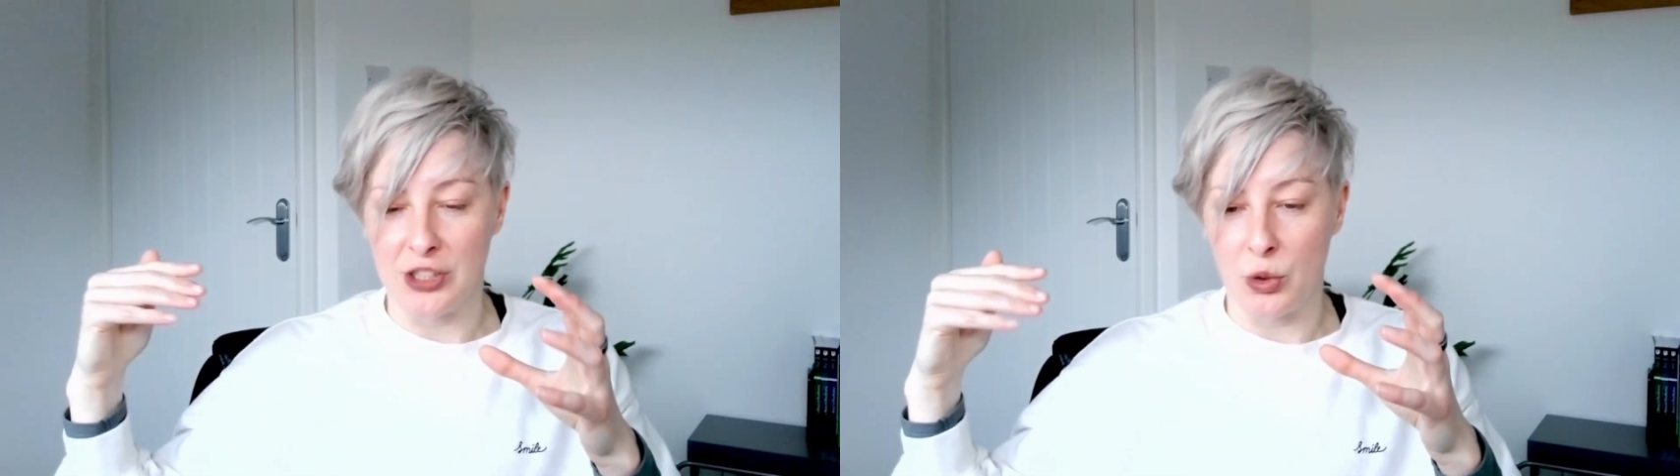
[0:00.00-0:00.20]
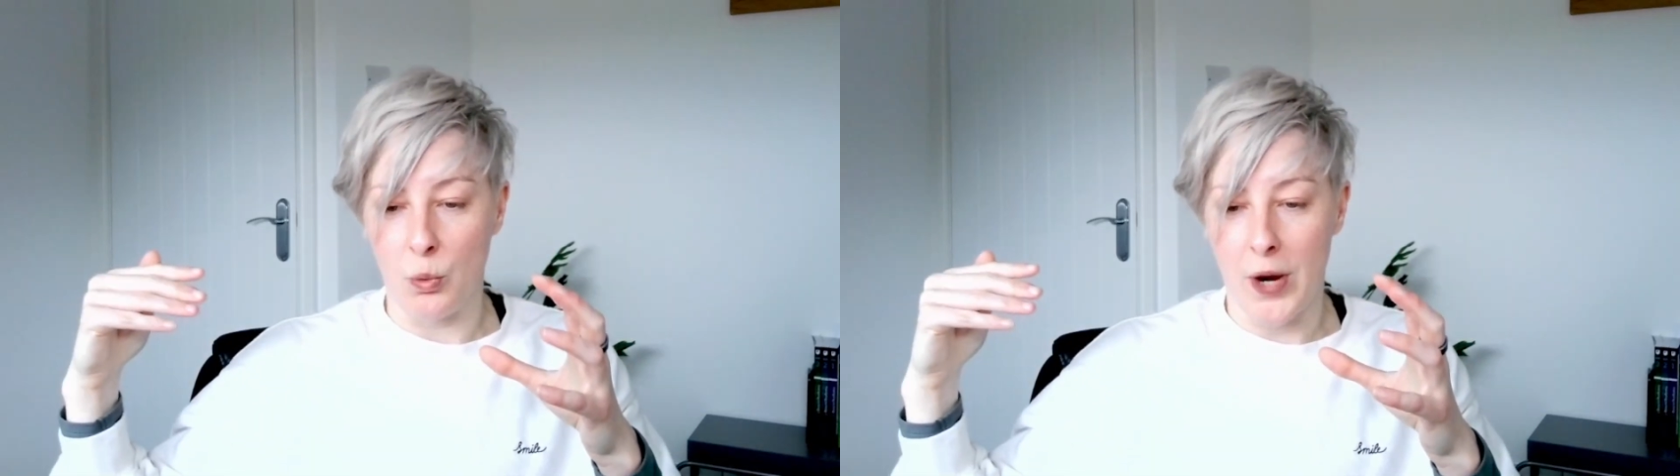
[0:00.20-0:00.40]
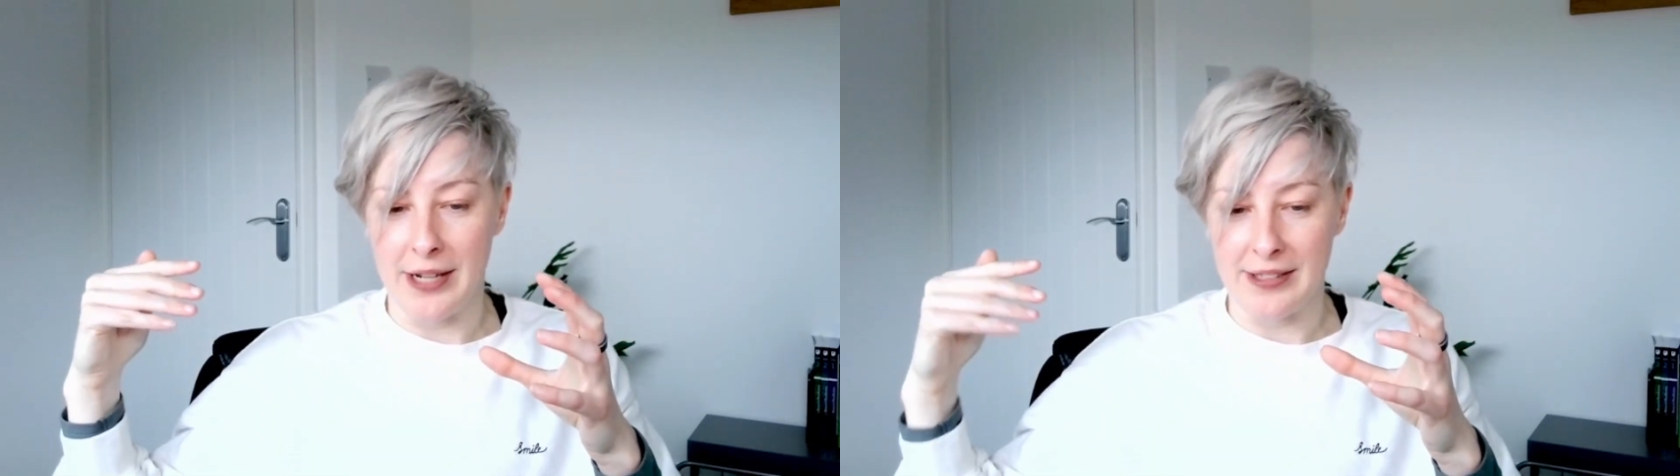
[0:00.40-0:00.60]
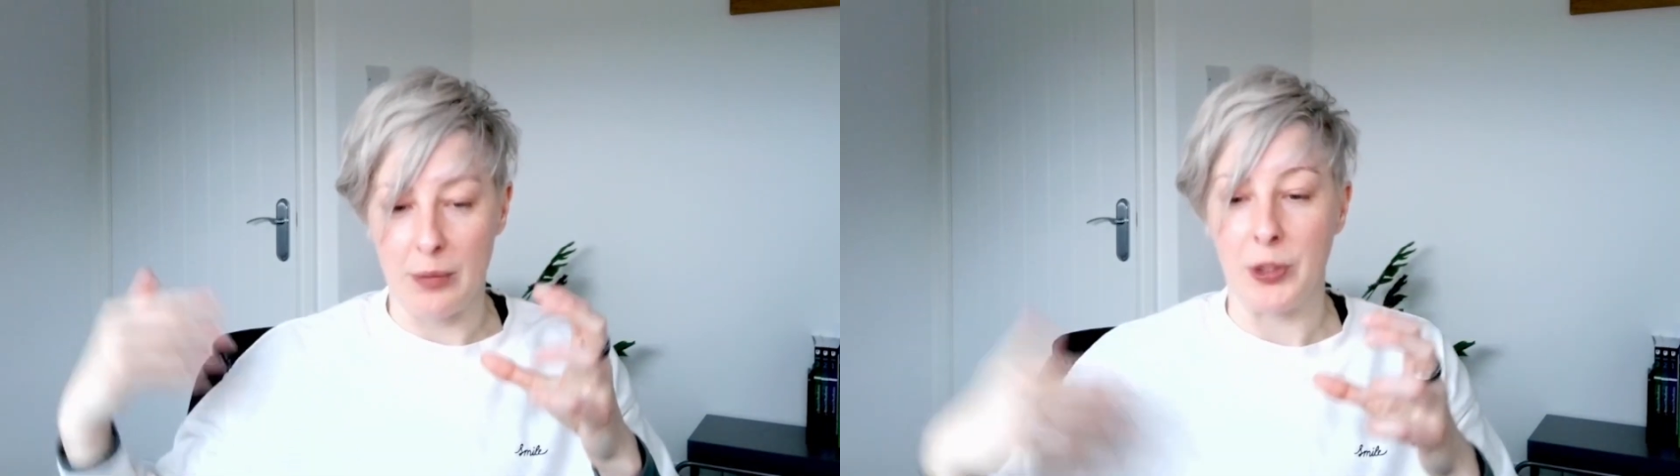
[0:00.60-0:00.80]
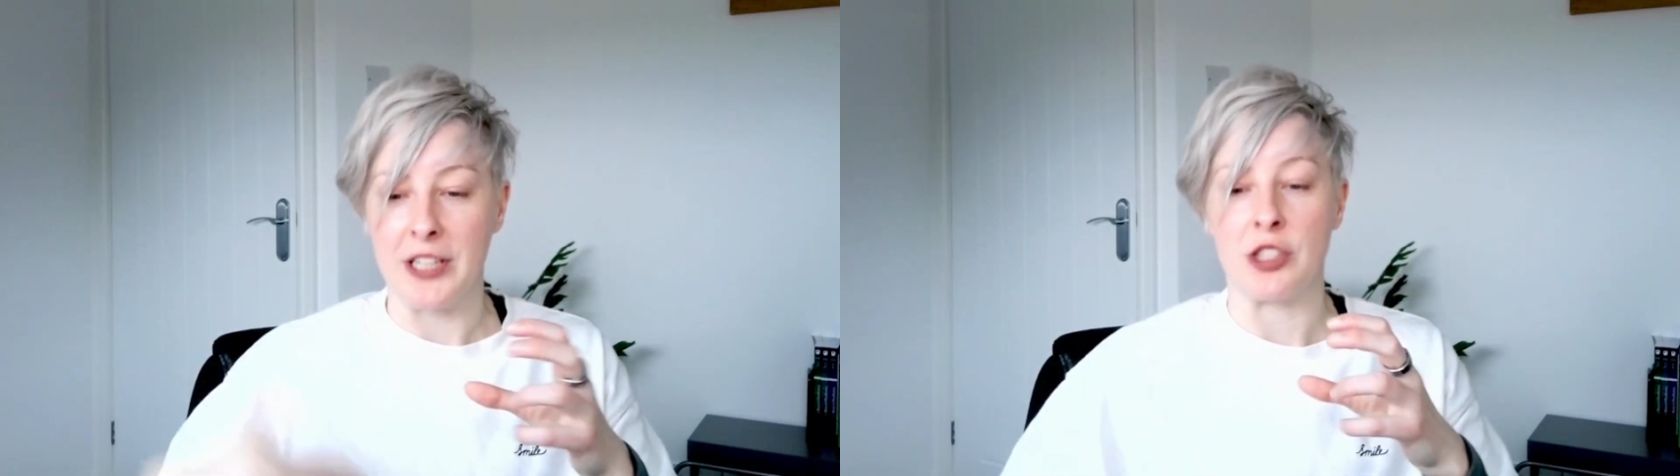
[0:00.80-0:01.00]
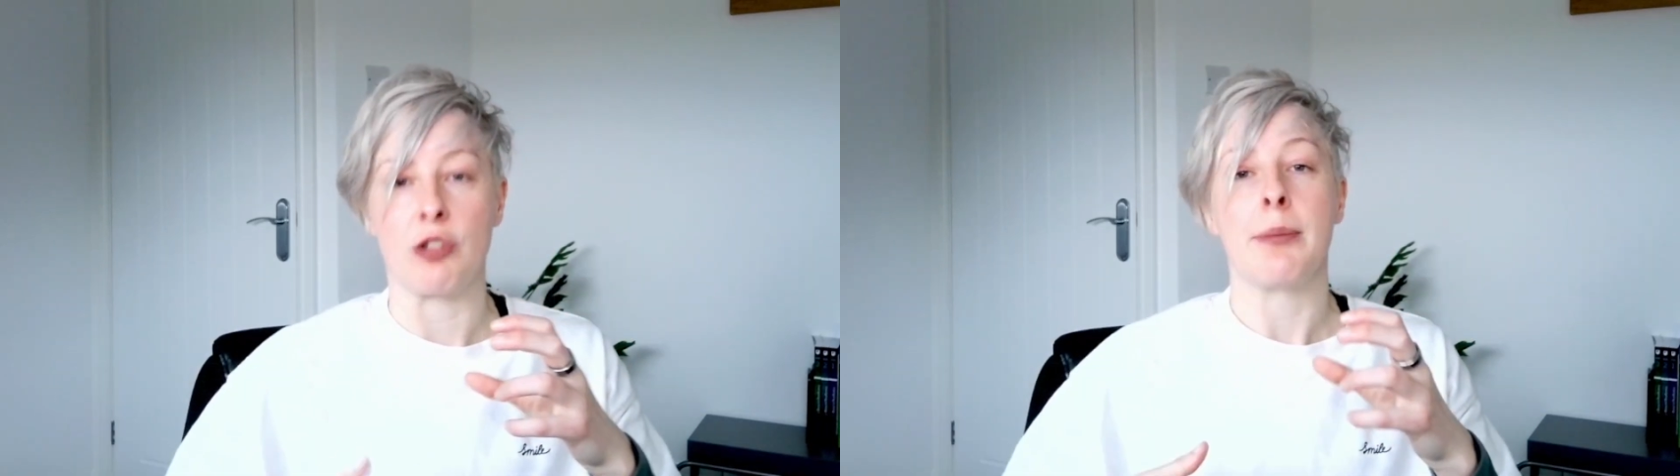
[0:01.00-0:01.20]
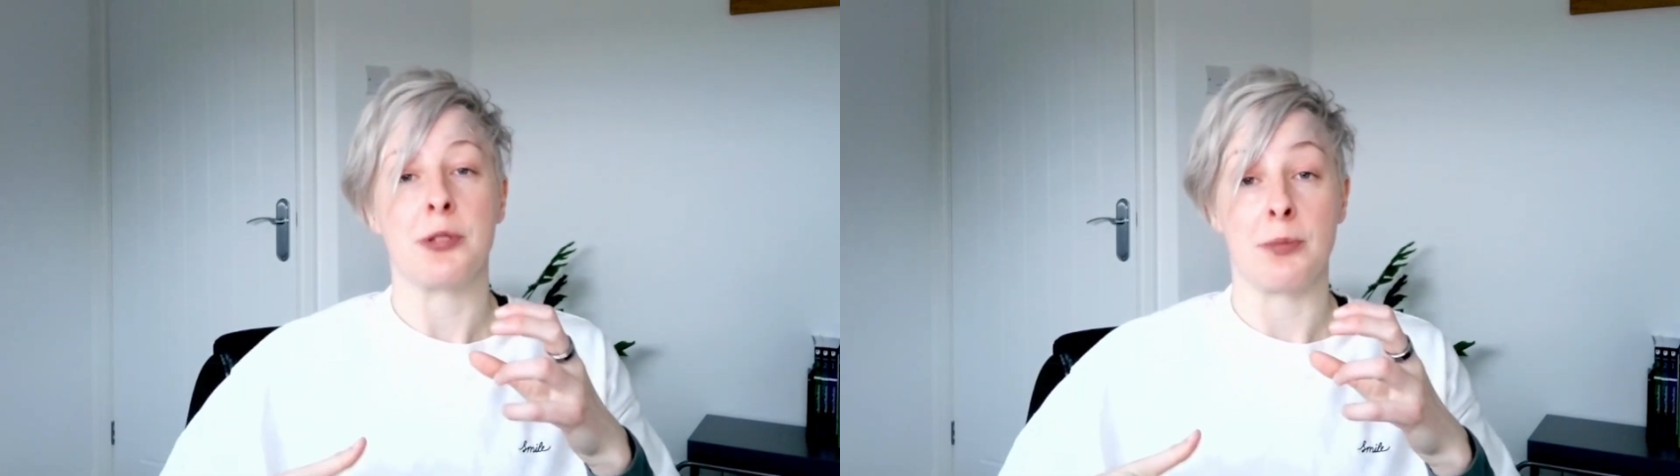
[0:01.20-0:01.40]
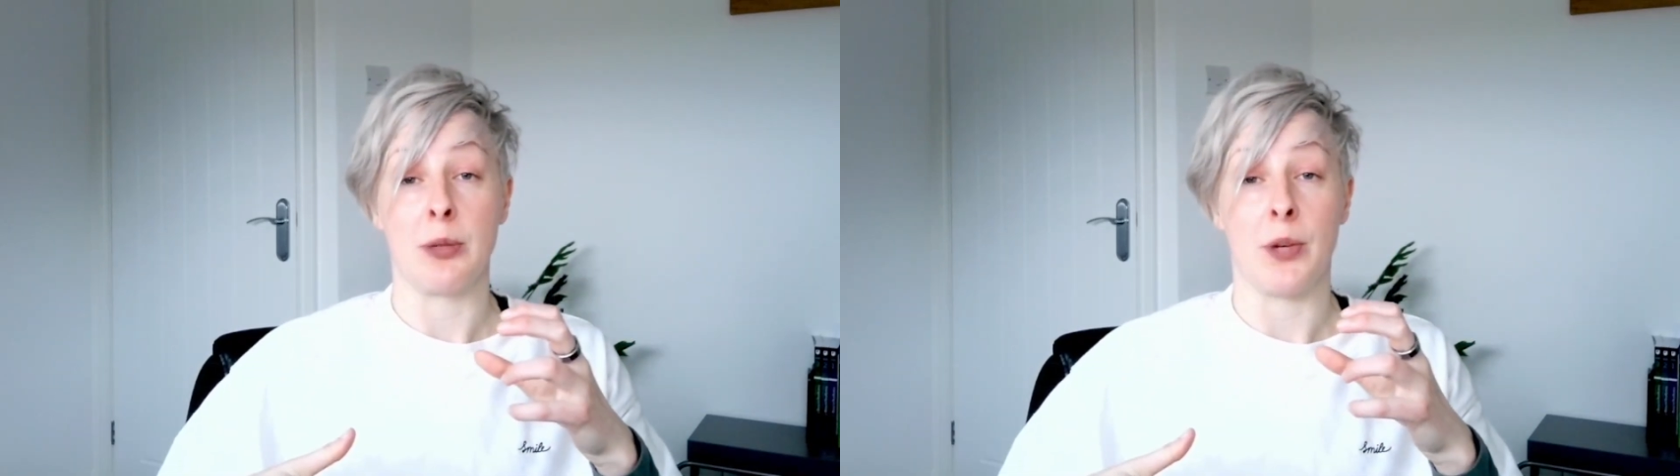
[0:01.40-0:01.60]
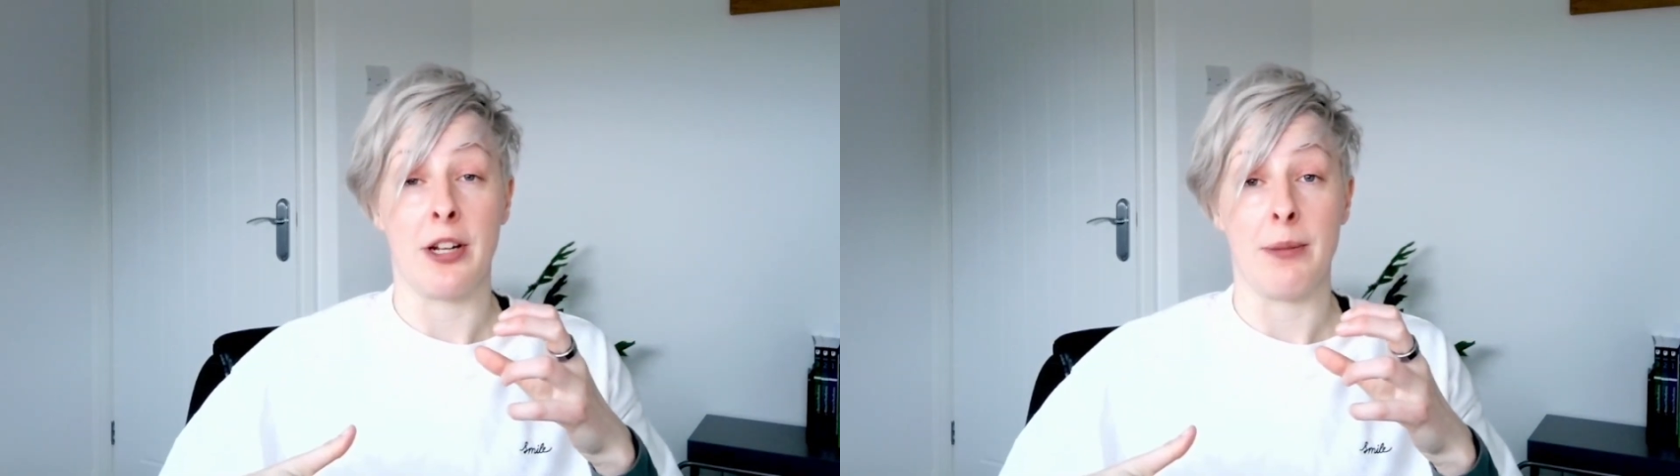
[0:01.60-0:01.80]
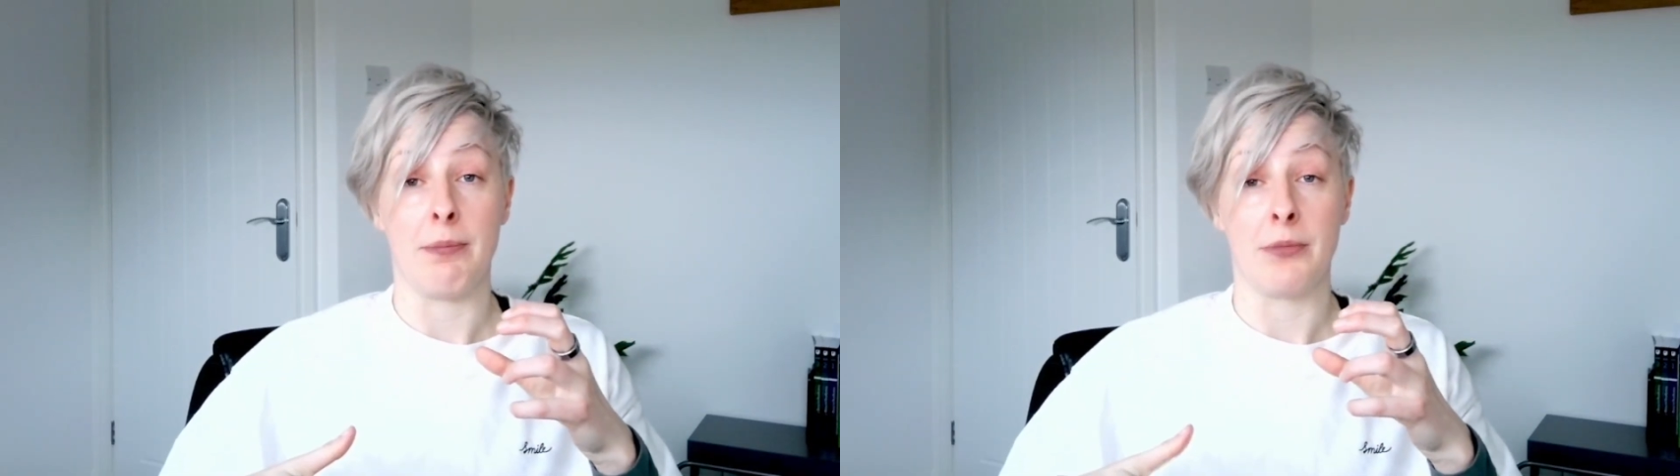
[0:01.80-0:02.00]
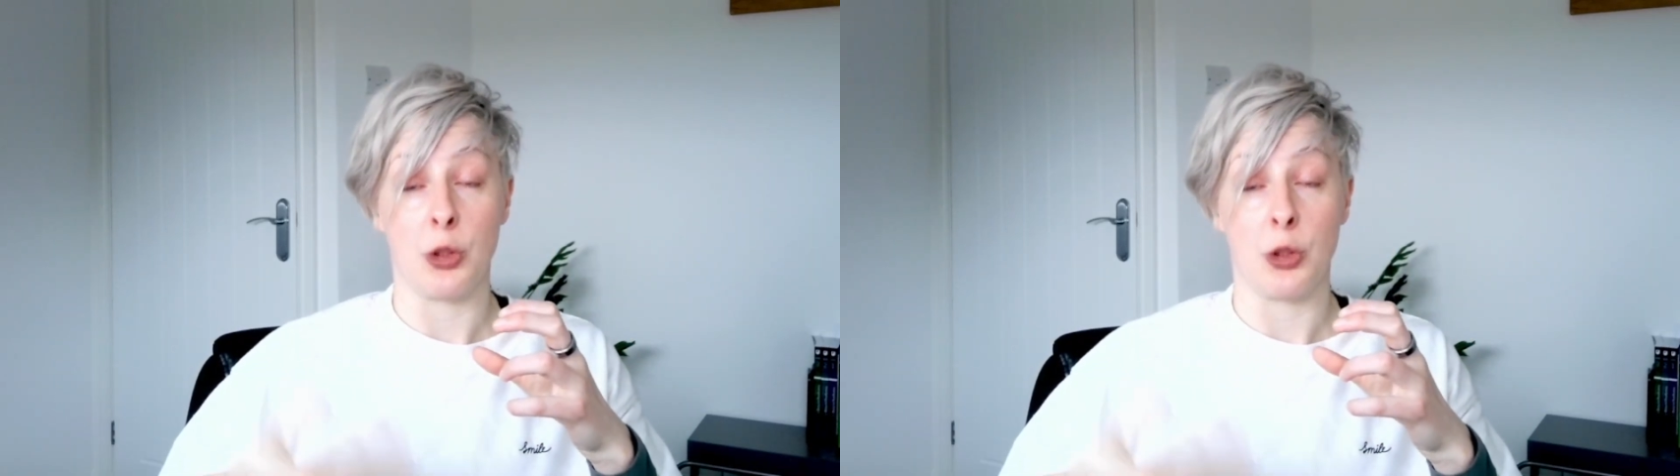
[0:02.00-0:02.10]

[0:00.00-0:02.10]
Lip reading: to when someone interrupts me when I'm